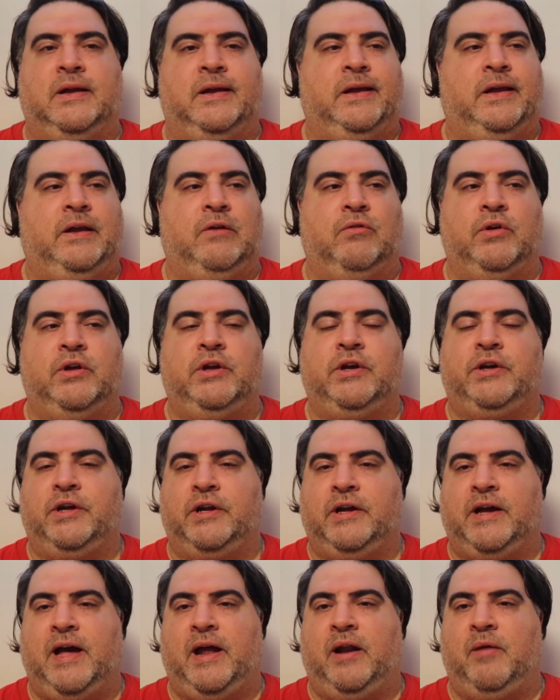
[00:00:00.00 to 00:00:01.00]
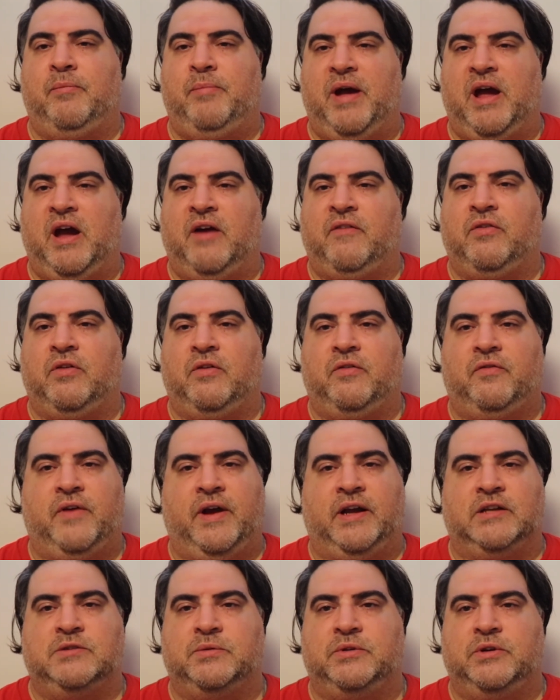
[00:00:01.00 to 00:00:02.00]
He really could have got a bear for the
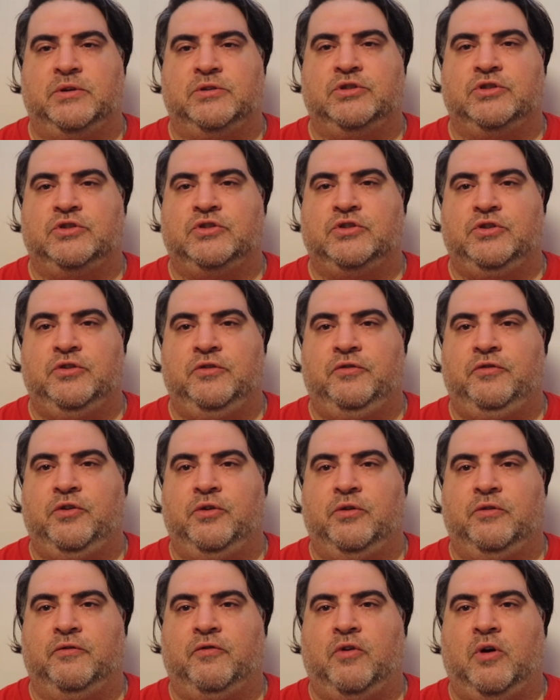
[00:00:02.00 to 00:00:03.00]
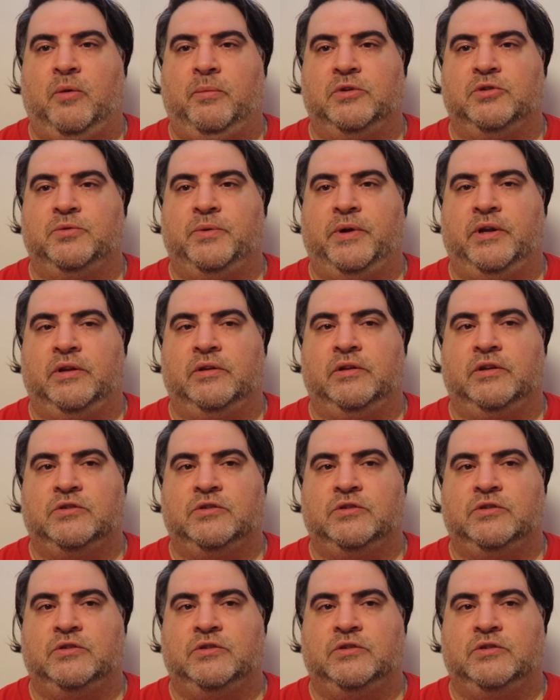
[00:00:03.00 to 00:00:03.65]
fights, but they were just too few and far between.